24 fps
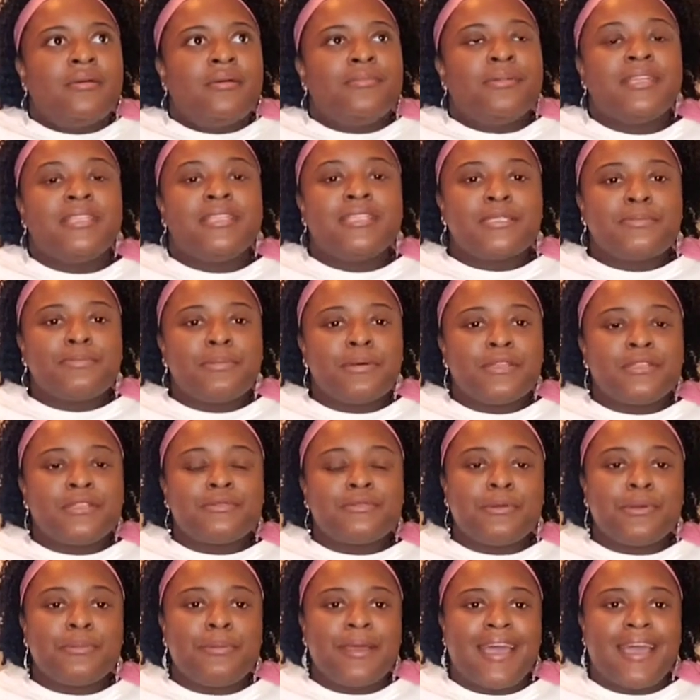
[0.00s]

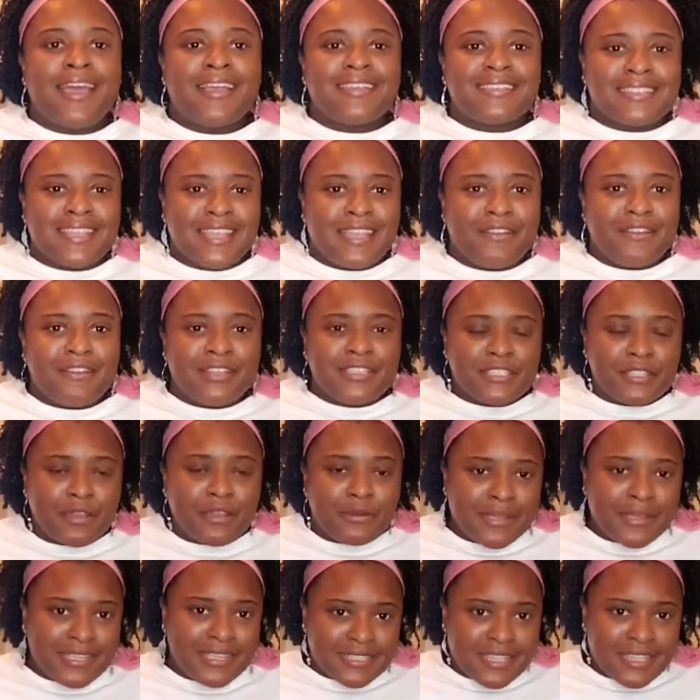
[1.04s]
Disposable pads carry so
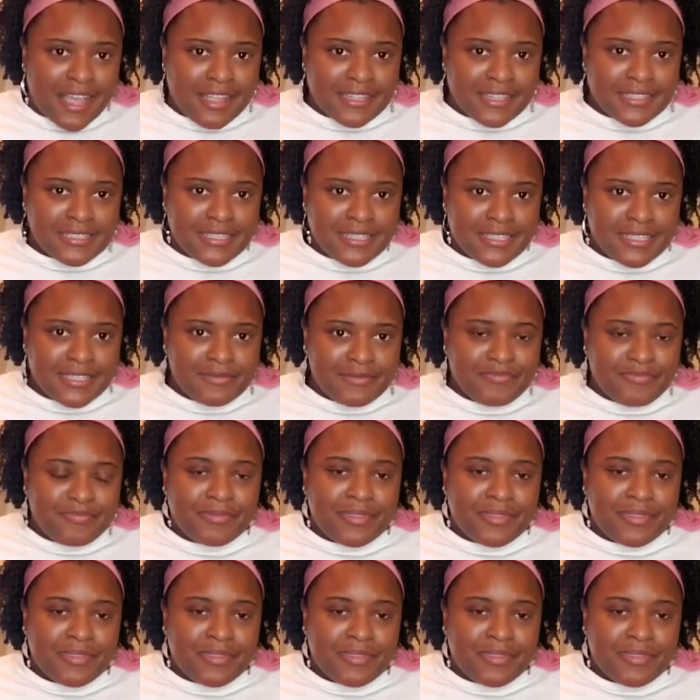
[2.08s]
many toxins,